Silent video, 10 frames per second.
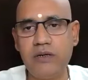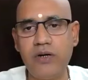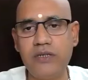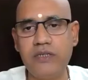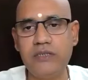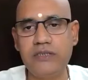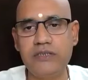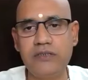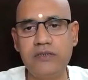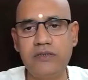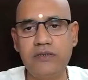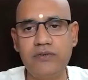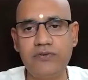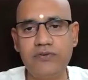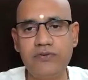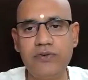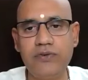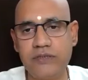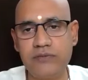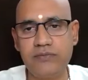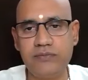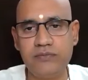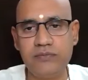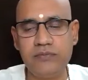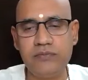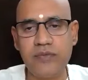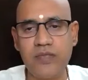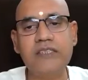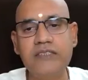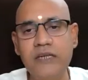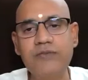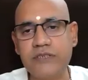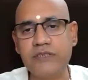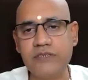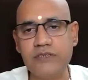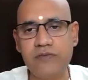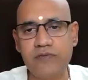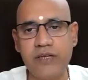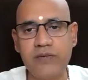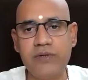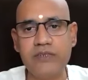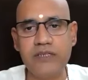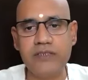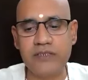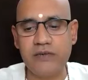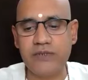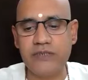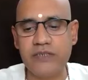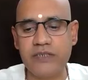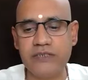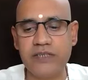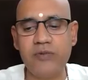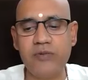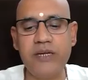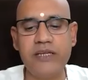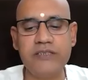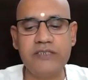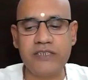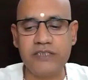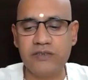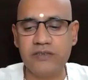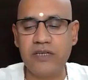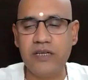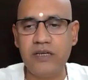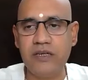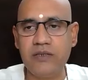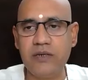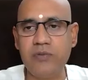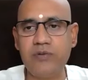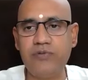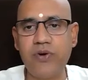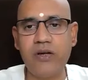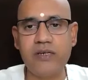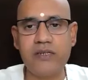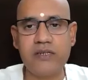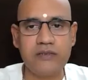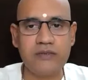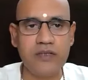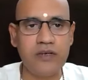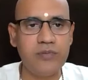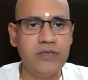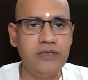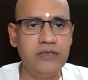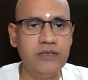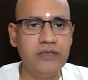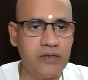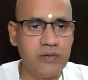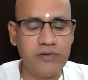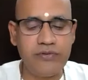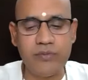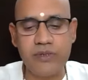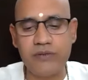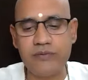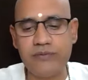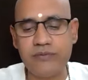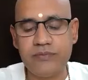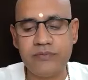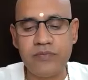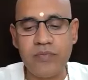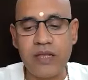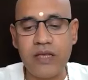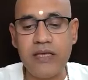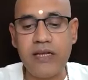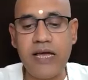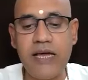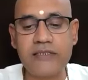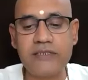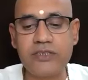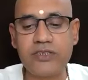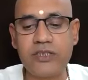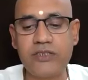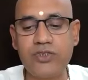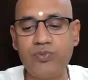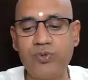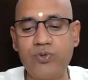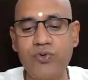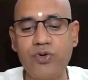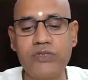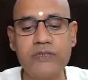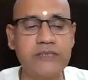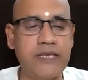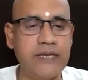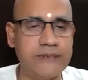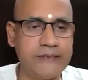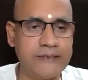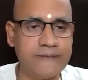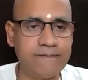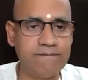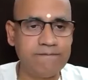falters, fumbles. That is selfishness. Wherever there is selfishness, there will be an hesitation. There will be faltering. There will be, there will be a fumble. He lacks strength to put forth his case.